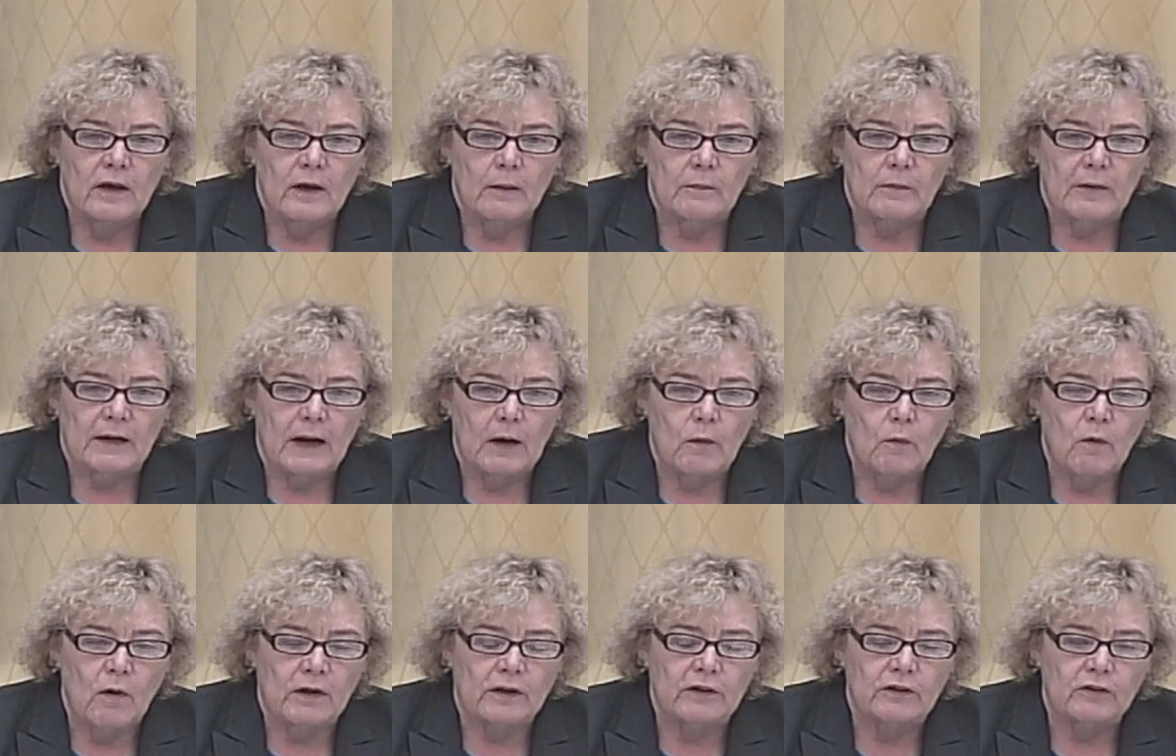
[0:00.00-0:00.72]
but I
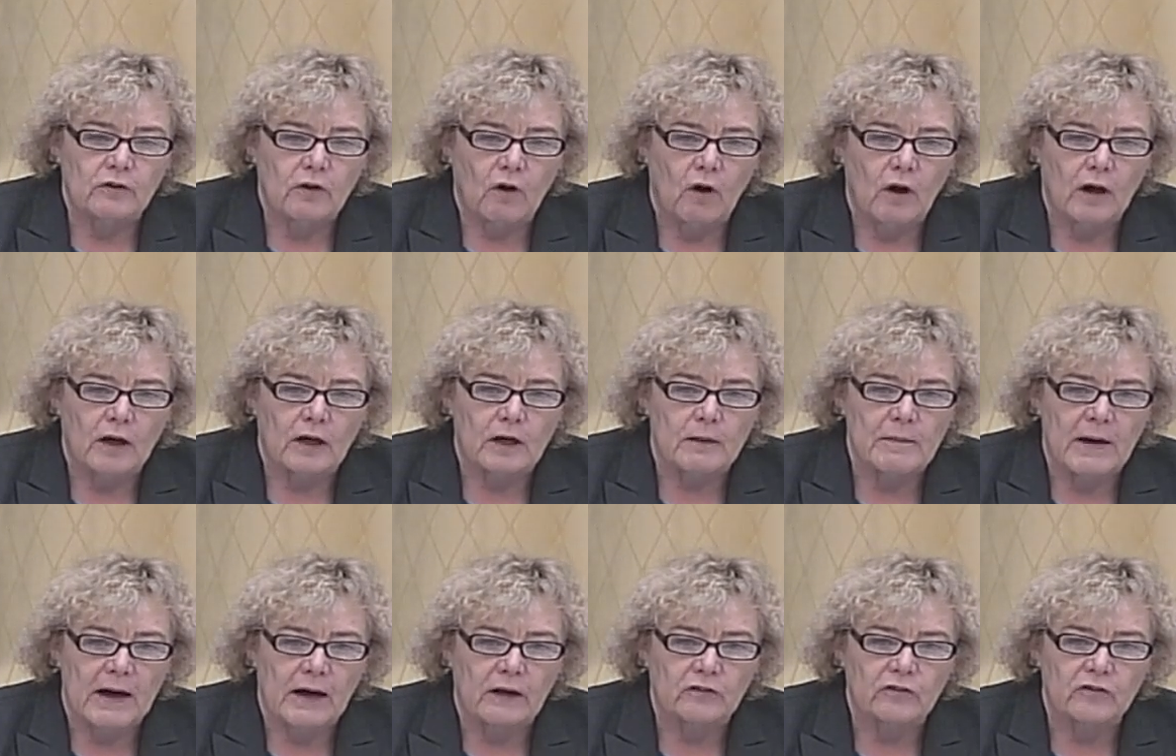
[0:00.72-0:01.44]
want to talk
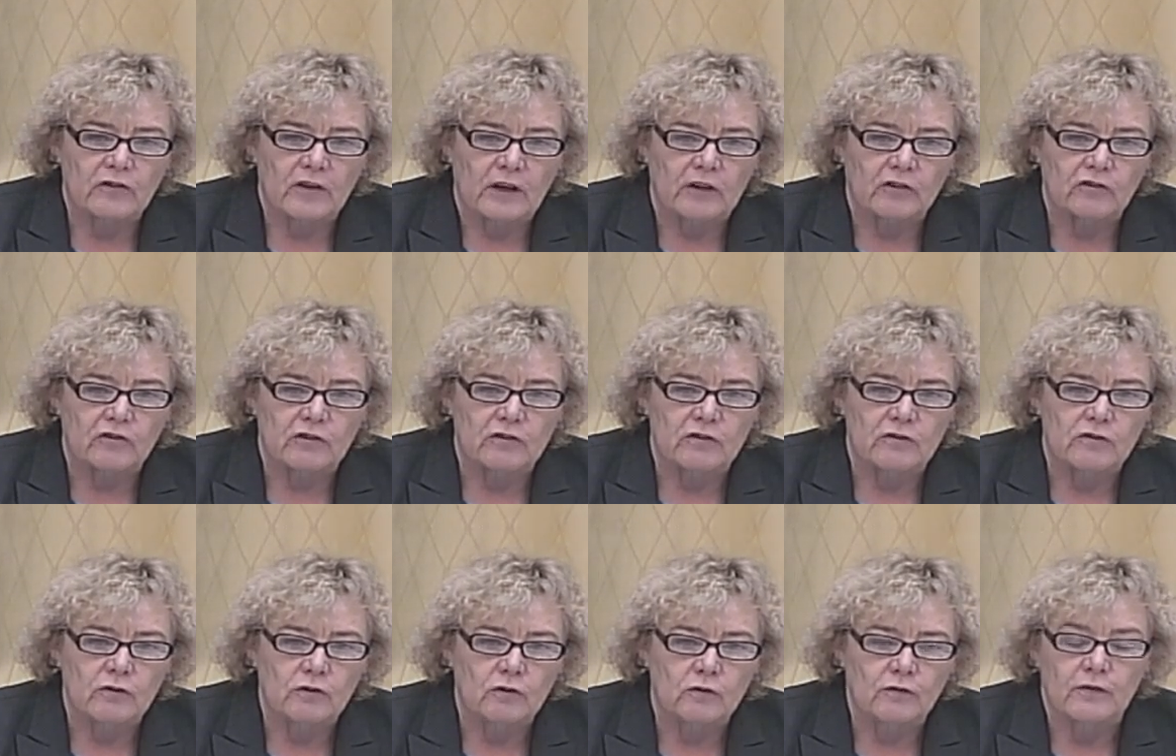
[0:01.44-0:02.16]
about Section
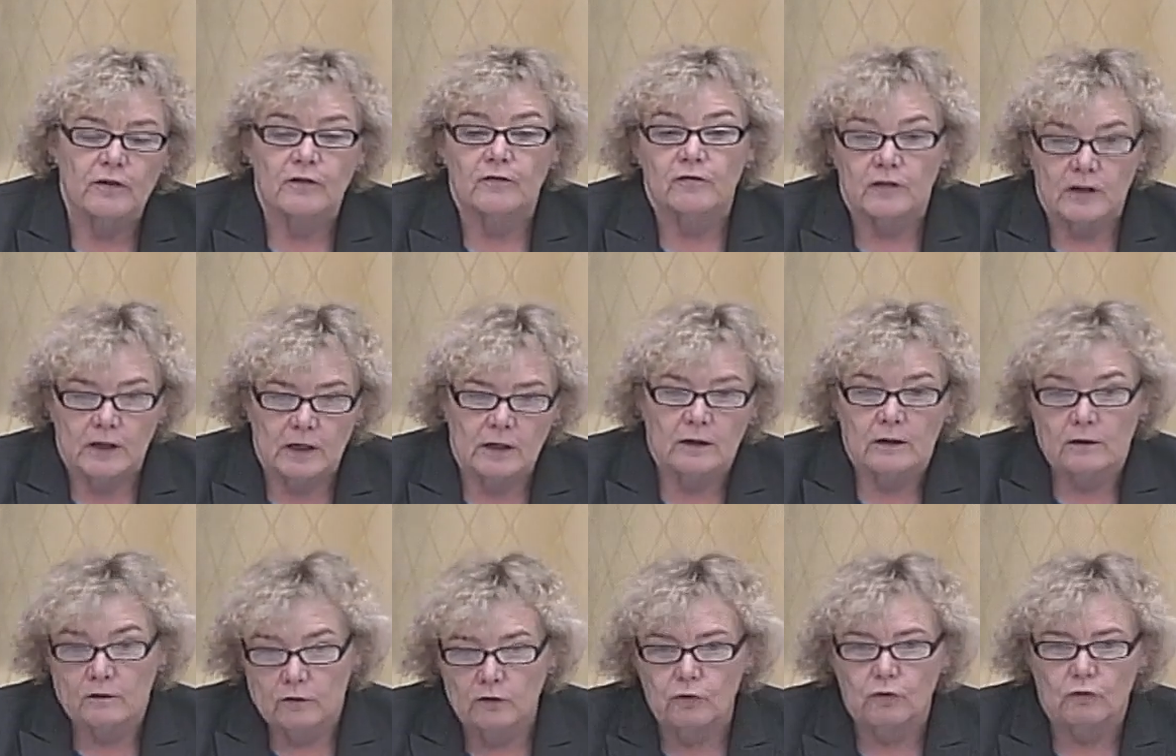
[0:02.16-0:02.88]
215
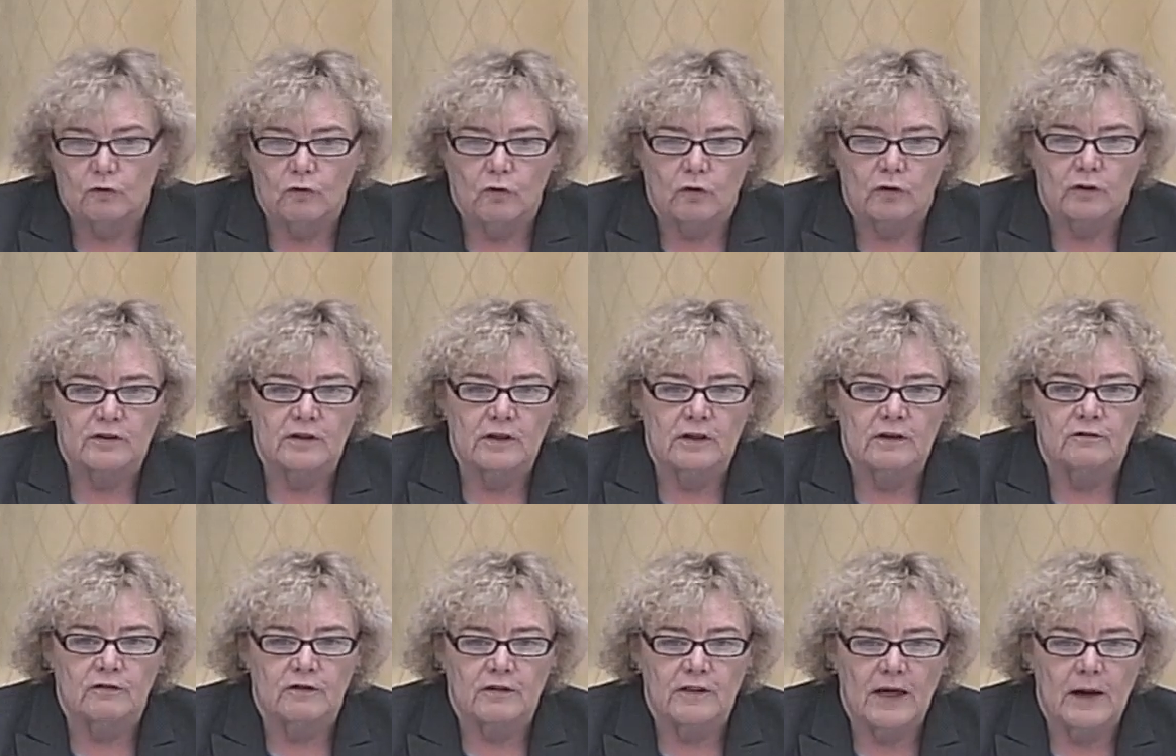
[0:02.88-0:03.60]
and
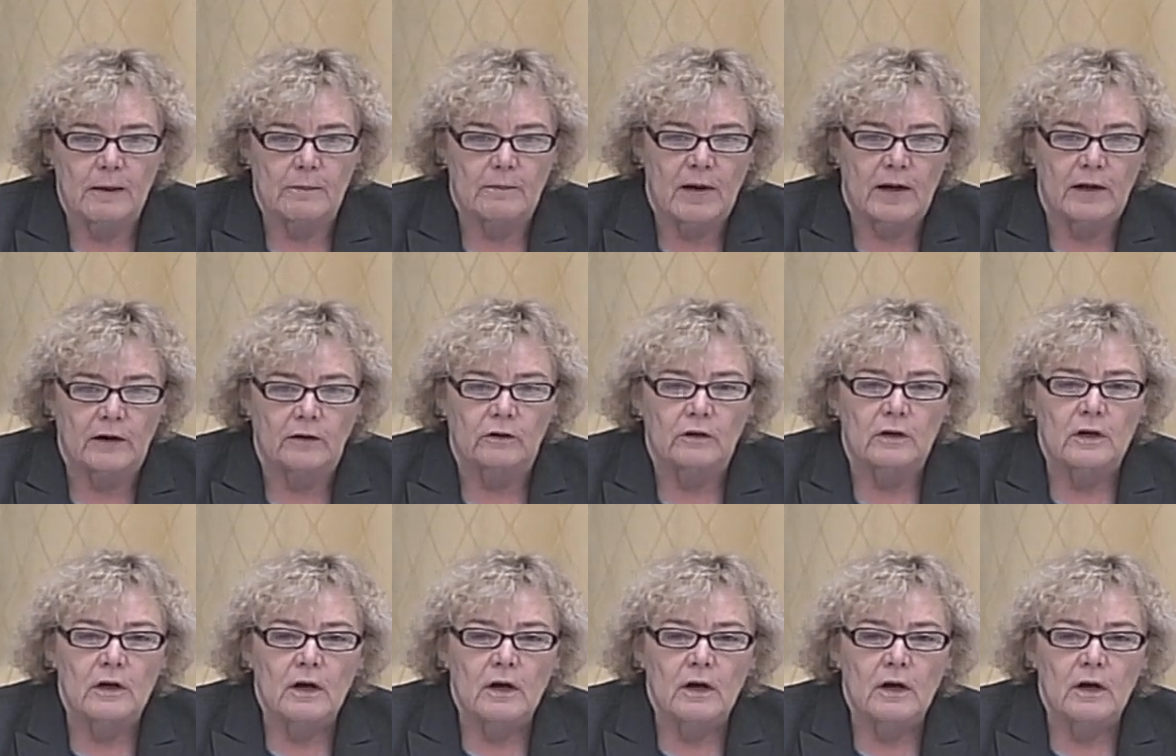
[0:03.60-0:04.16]
214 for that matter.